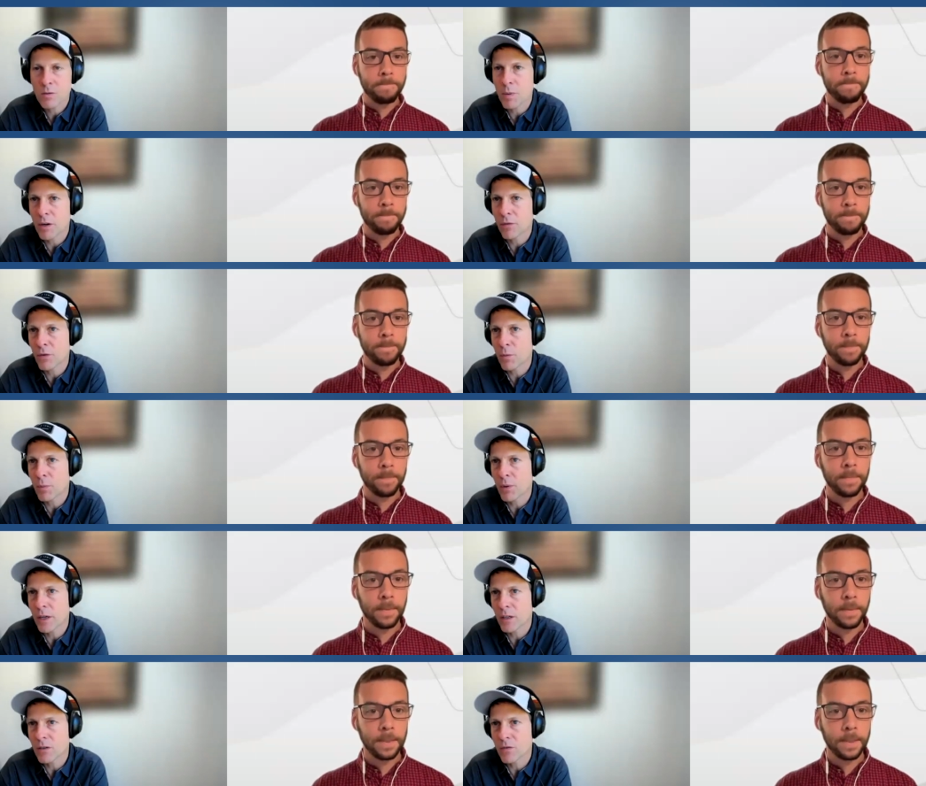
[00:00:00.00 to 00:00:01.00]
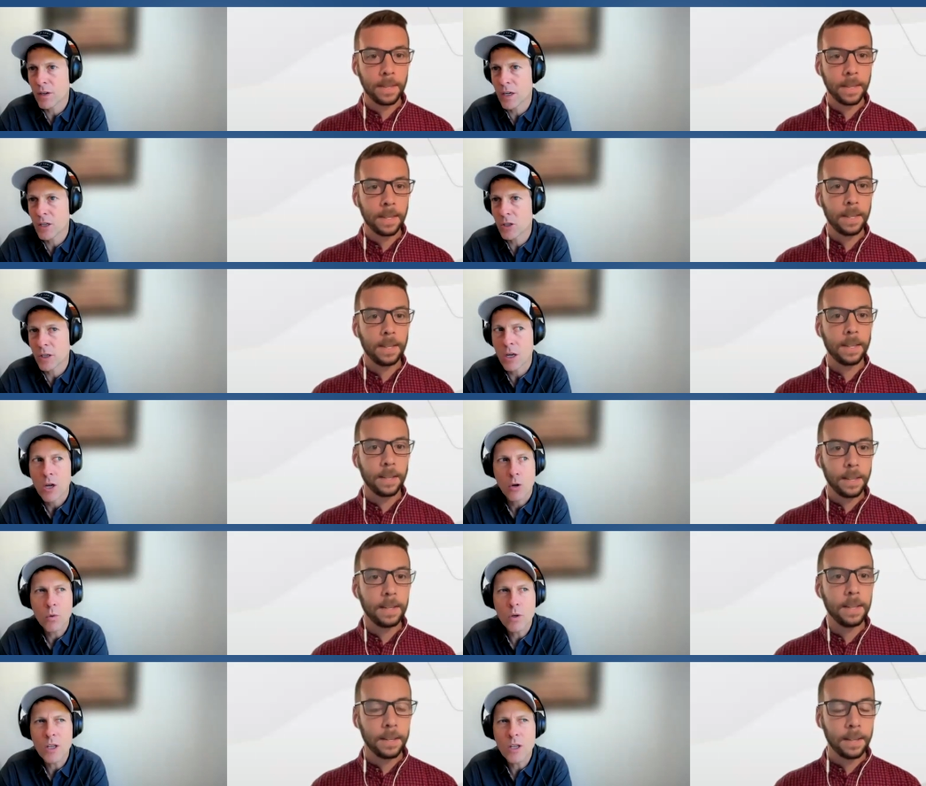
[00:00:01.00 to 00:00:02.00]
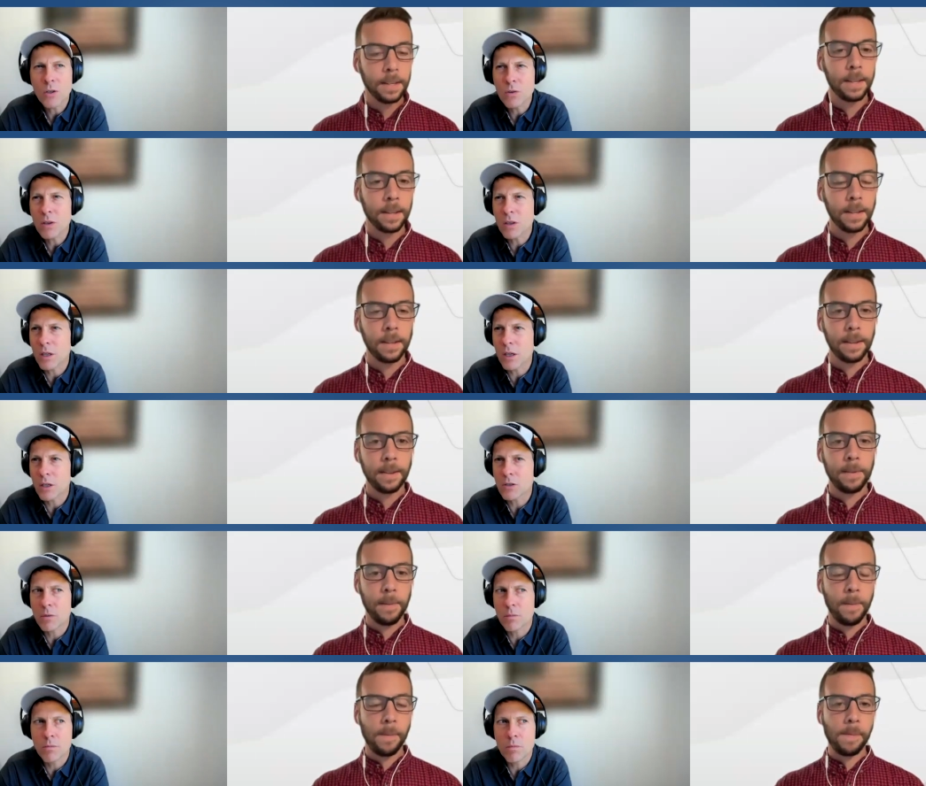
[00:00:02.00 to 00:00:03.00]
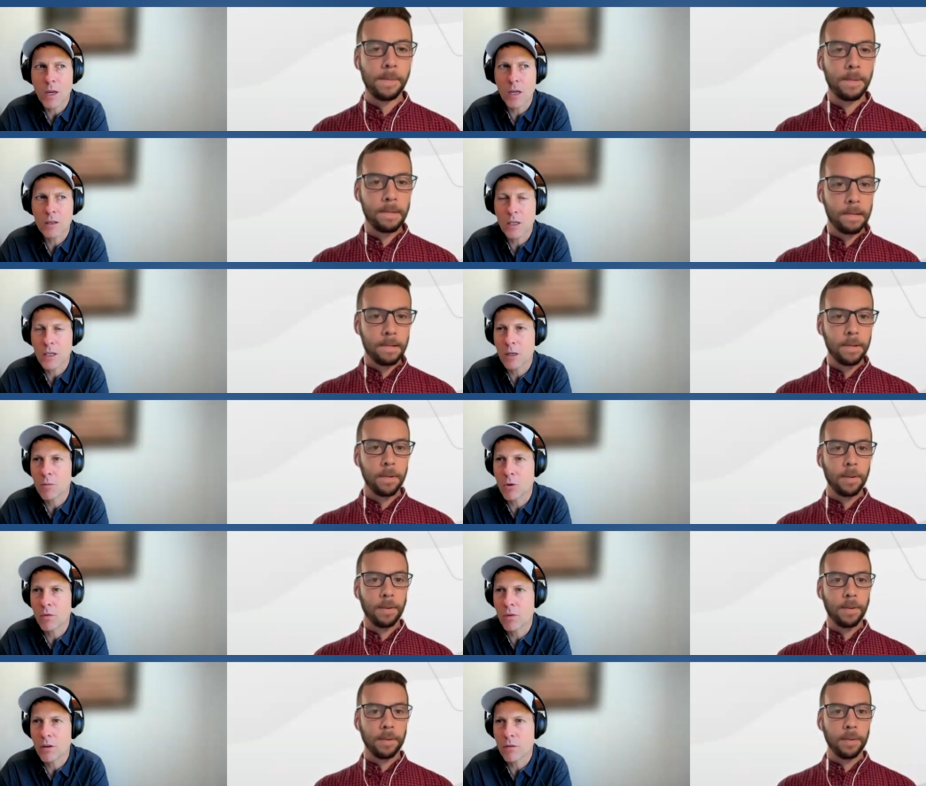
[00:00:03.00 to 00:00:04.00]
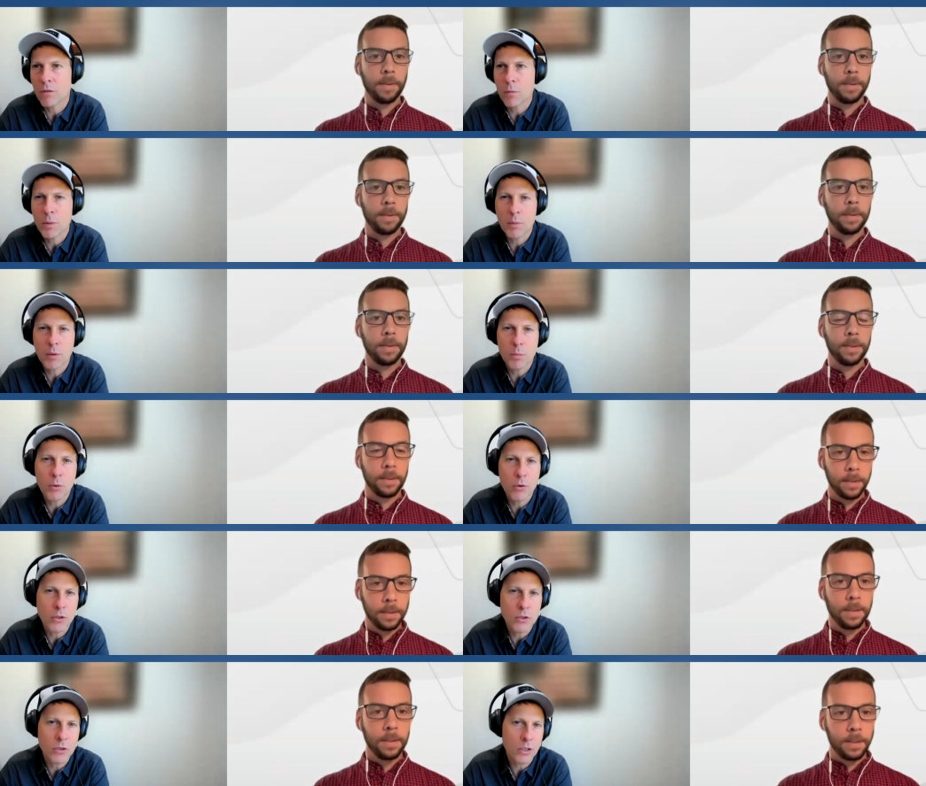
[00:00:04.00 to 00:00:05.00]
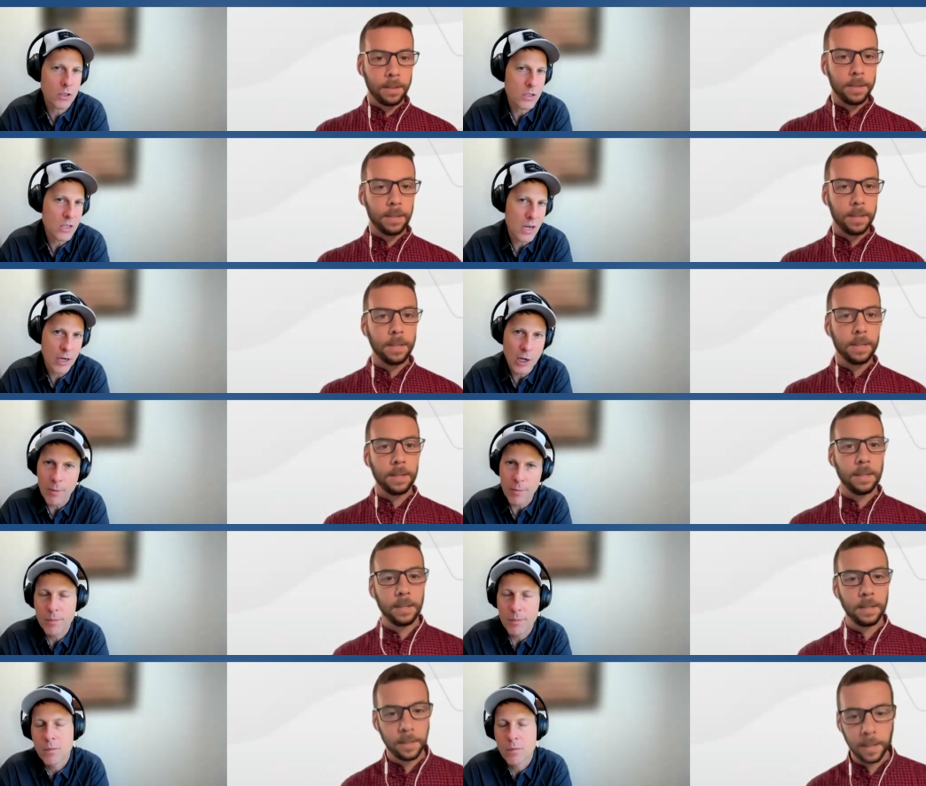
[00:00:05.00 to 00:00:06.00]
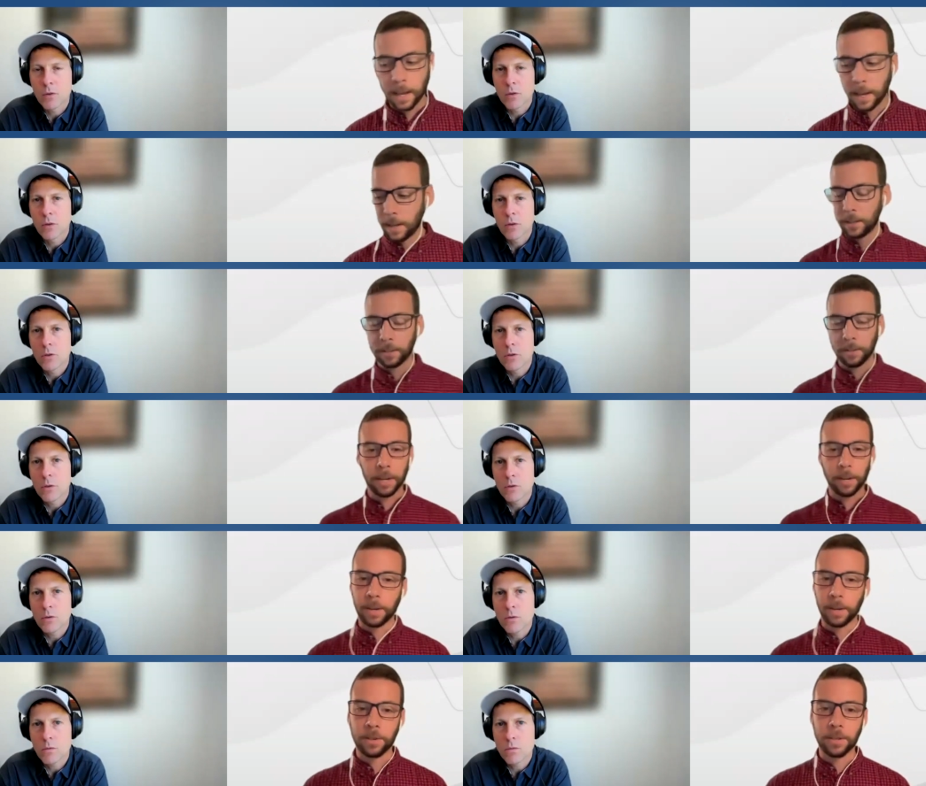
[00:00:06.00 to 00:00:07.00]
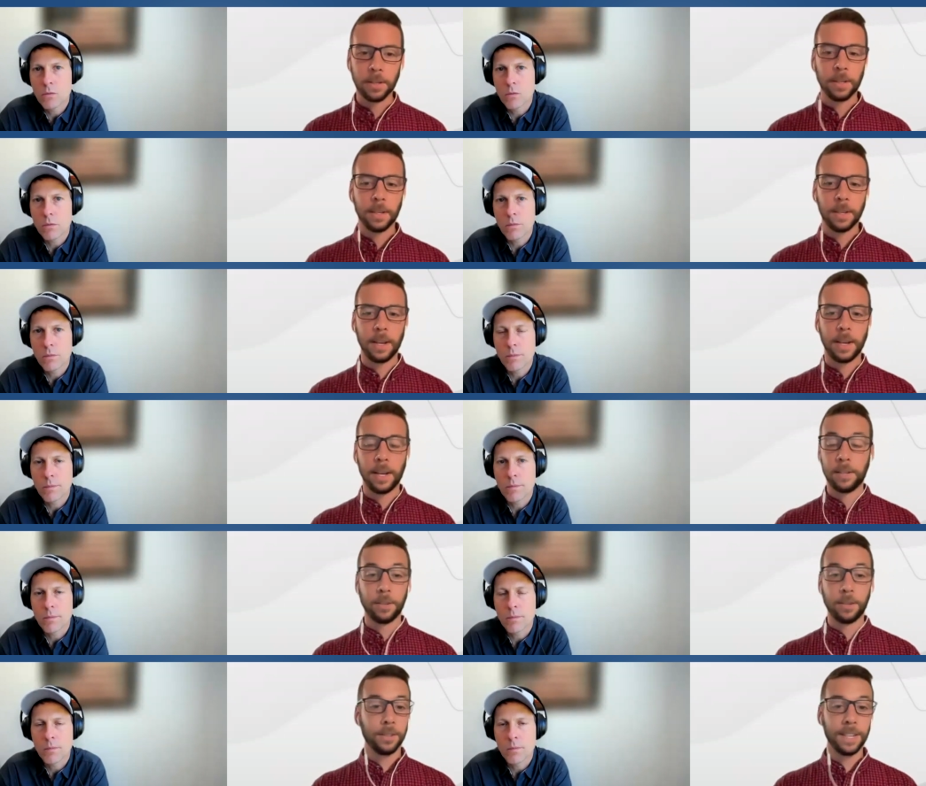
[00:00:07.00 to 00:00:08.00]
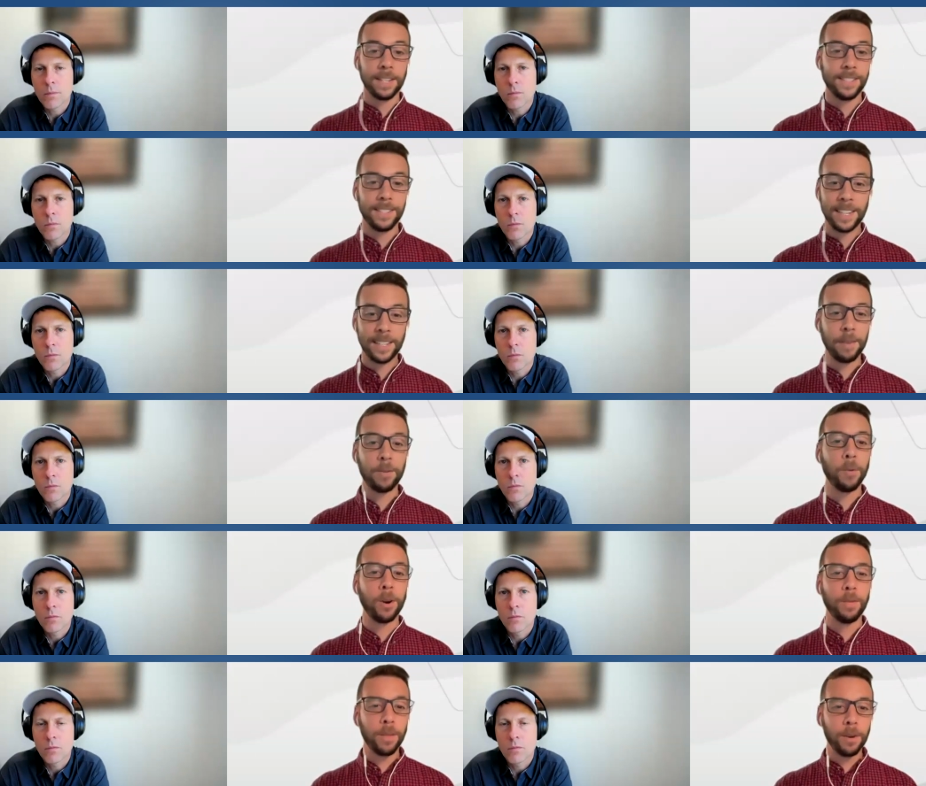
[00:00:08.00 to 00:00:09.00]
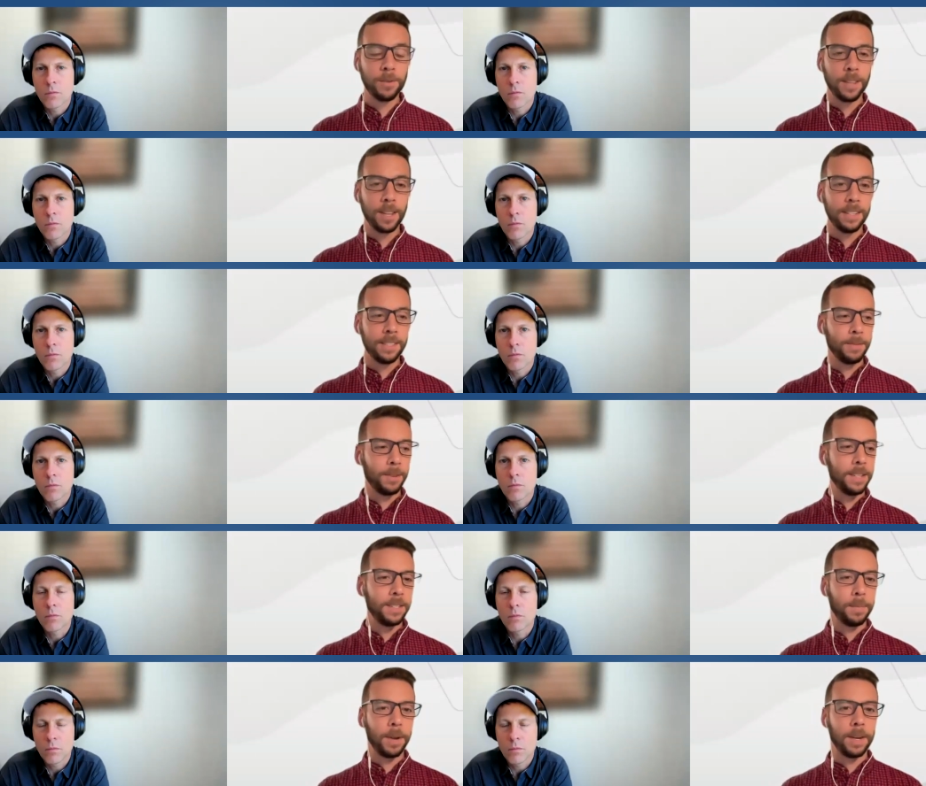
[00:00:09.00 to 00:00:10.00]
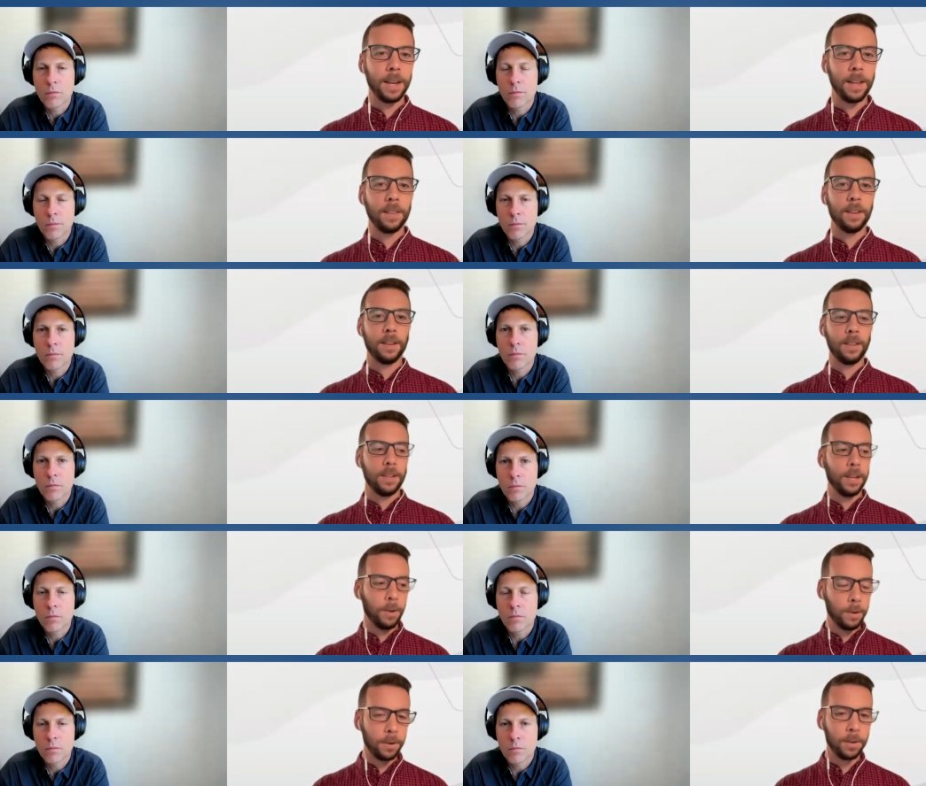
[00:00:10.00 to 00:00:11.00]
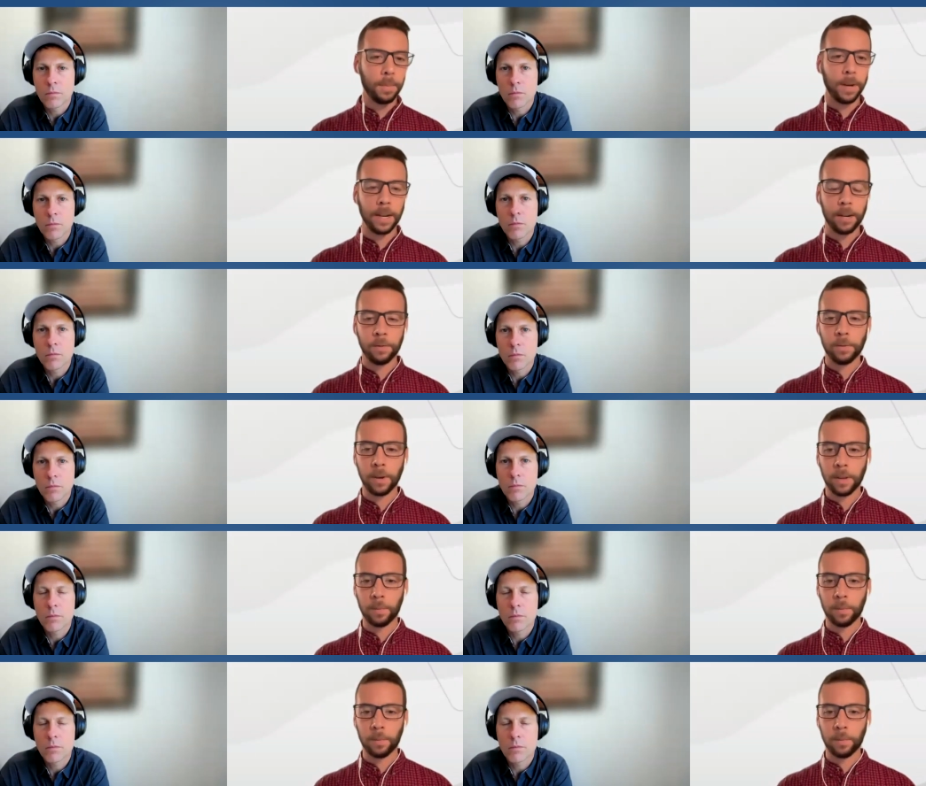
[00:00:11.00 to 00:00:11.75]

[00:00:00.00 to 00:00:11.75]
Speaker 1: it's better for the practice financially? What do you think is the main leading motivator for people to pull the trigger and sign up?
Speaker 2: Yeah, that's a great question, and certainly it's, it's every one of those things, right? Depending on the mm-hmm. the owner, depending on who's running the